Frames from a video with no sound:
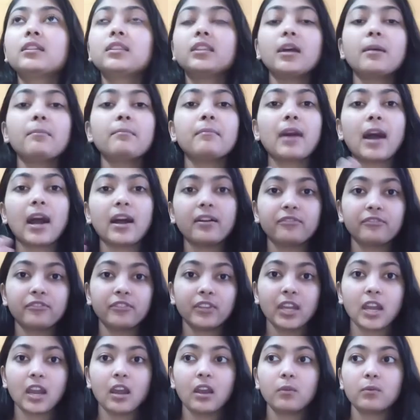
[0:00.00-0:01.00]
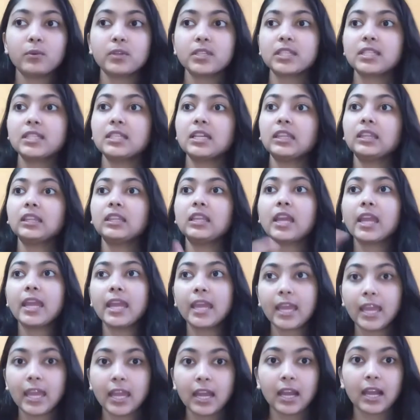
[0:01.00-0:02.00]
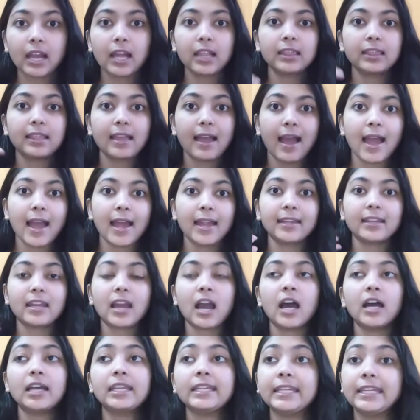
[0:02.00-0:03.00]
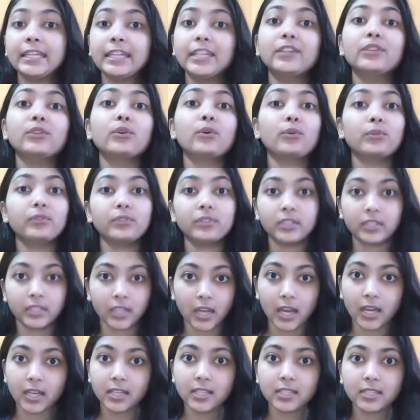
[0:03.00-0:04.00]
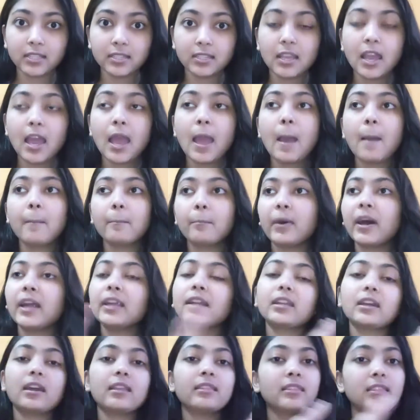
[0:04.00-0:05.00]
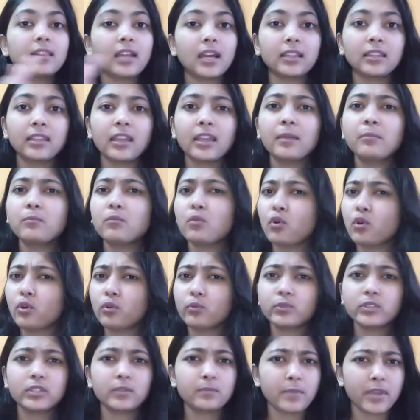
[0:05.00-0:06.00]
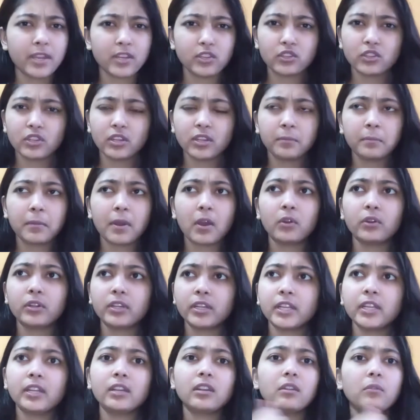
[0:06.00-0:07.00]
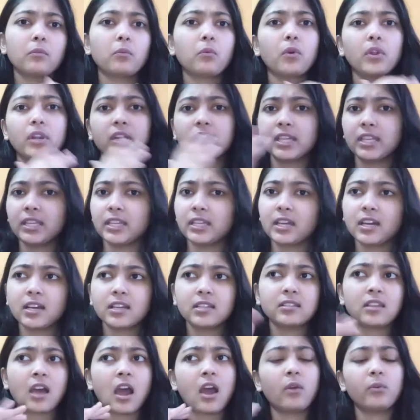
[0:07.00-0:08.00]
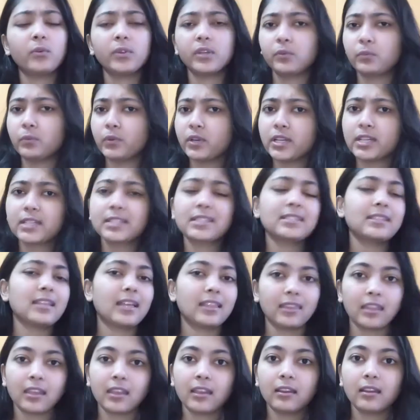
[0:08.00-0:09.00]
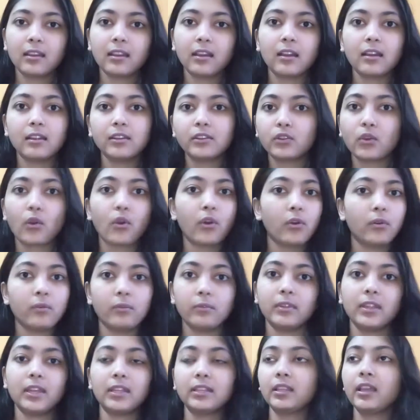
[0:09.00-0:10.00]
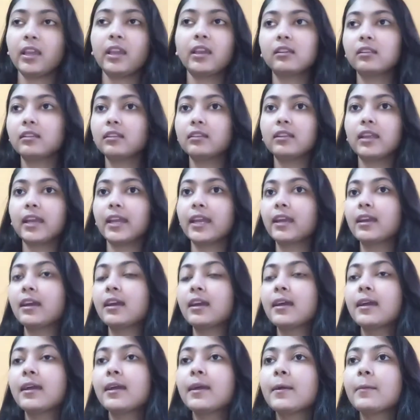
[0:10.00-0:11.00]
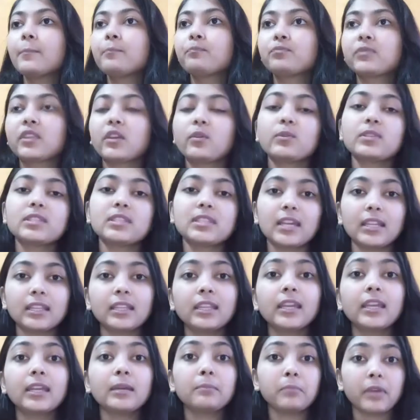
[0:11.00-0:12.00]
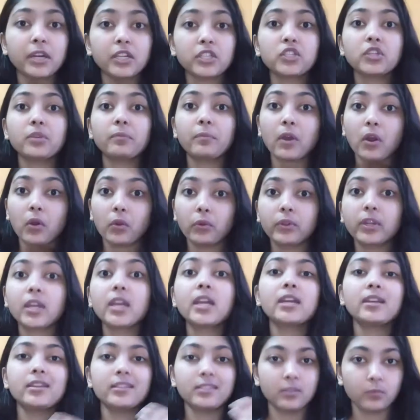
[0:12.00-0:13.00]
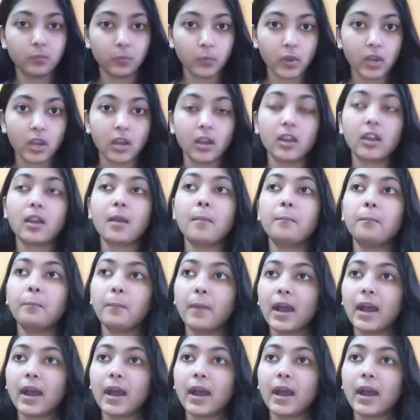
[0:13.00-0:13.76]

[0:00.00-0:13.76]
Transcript: The mafia was the thing that our hero does, but nothing more was mentioned about it, what he does, how it works. Nothing like, there was nothing much about his work.